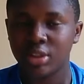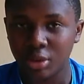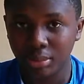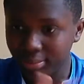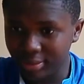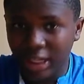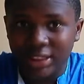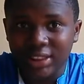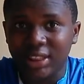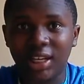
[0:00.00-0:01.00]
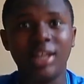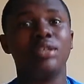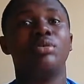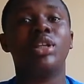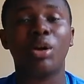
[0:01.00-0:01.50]
So that's it, I
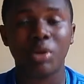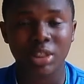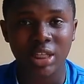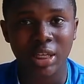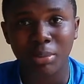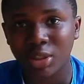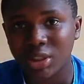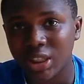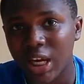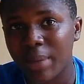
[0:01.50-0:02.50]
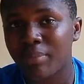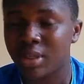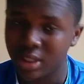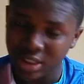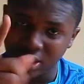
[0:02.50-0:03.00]
guess. Without wasting any much time,
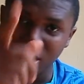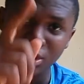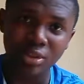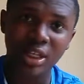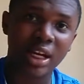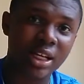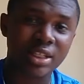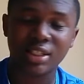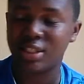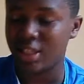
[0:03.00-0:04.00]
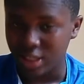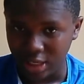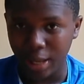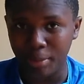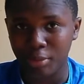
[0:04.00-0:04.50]
stay tuned, guys.
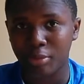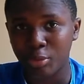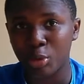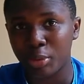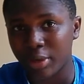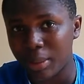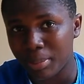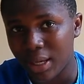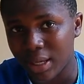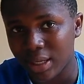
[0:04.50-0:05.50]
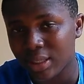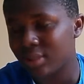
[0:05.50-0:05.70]
We'll be right back.